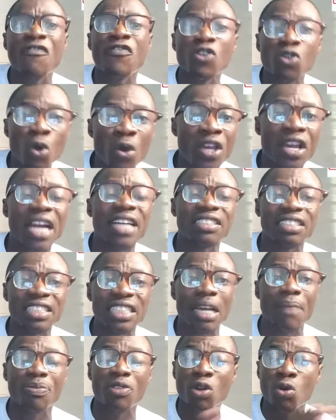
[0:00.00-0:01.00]
If you know you can
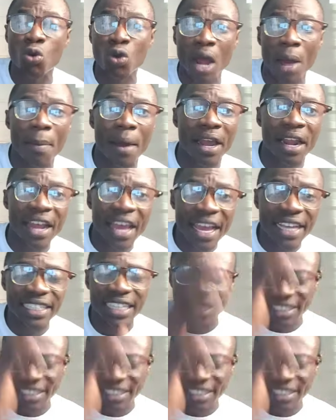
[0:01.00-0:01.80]
say something good about her,